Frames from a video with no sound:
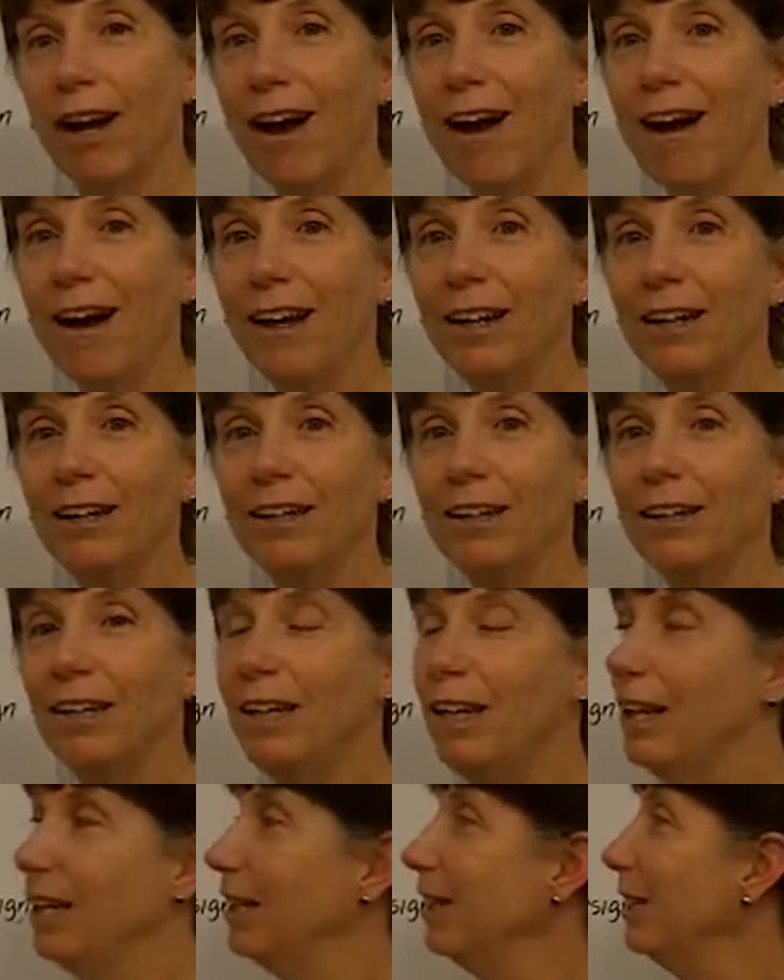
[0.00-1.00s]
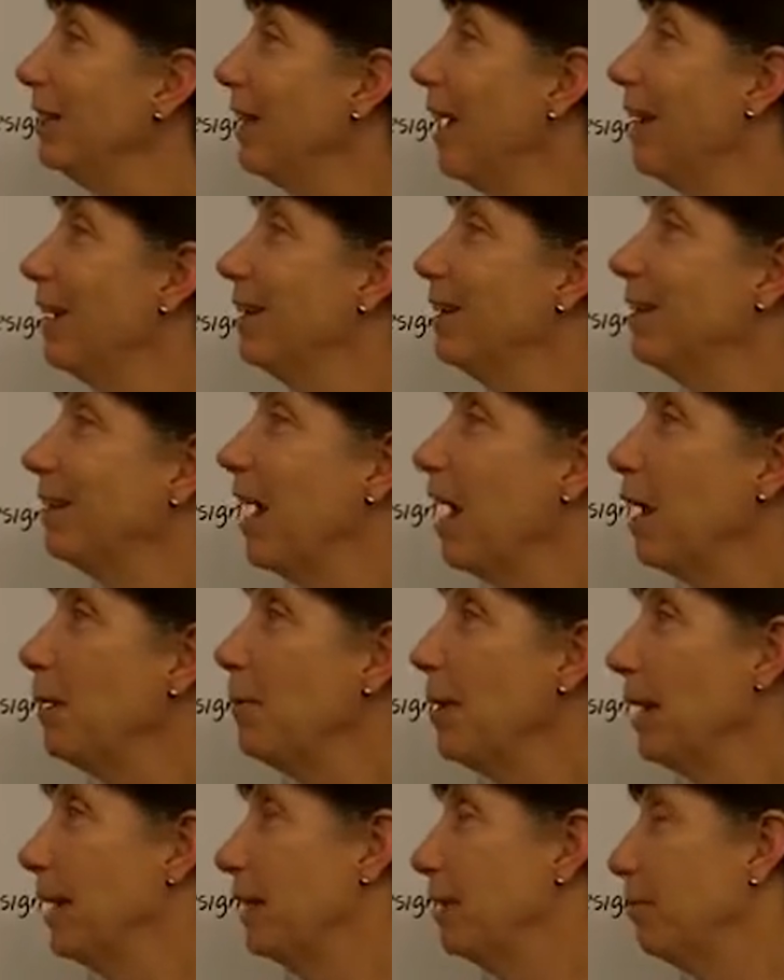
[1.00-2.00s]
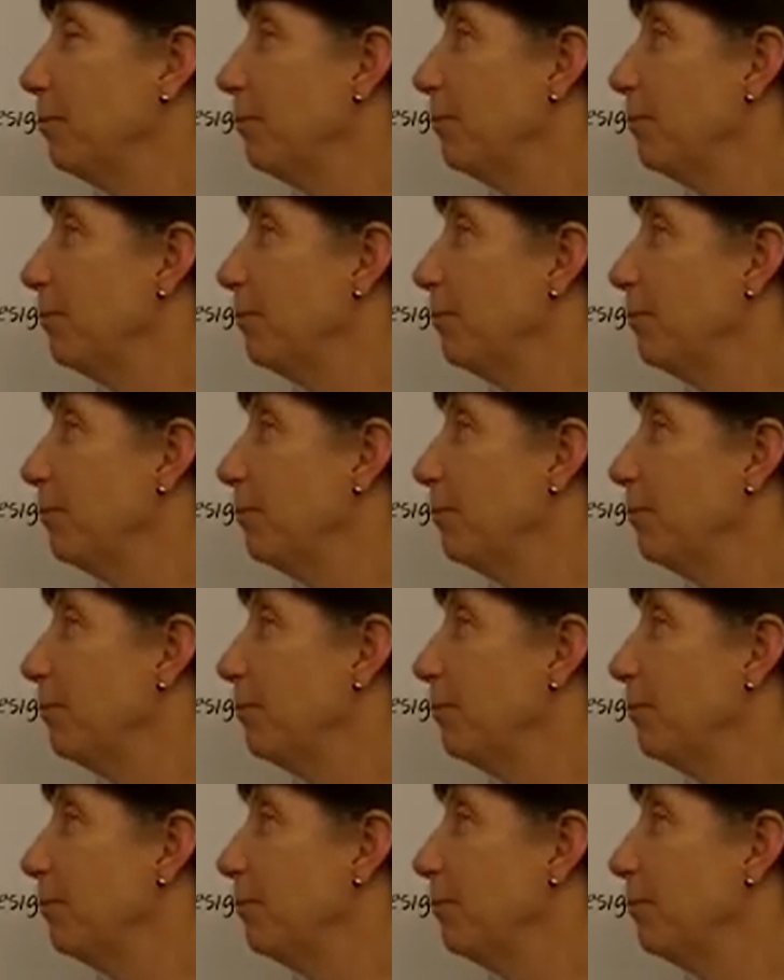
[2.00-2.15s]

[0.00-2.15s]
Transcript: got is an assignment.